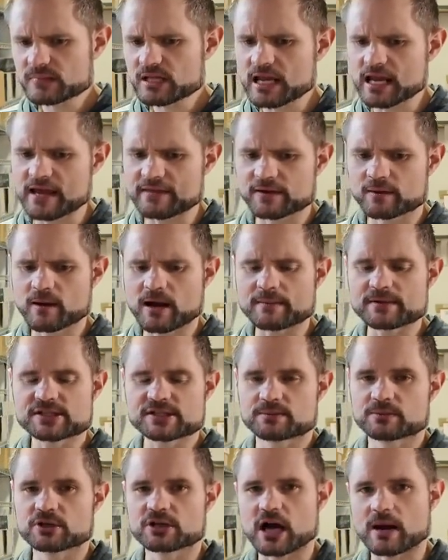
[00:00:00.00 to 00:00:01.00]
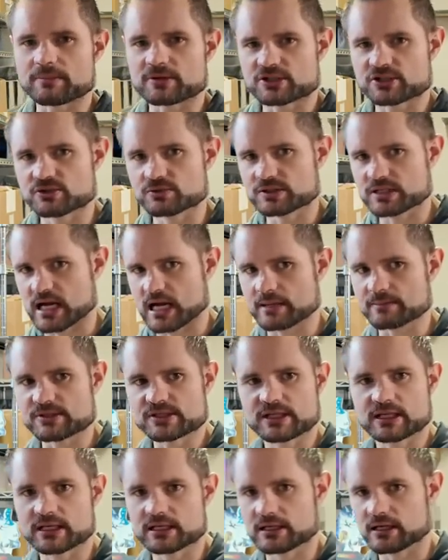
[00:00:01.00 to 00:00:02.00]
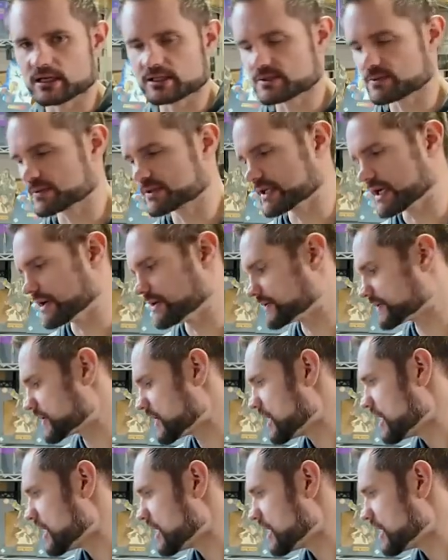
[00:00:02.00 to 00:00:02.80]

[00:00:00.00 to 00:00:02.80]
and there might be some good opportune times to get in on some sales.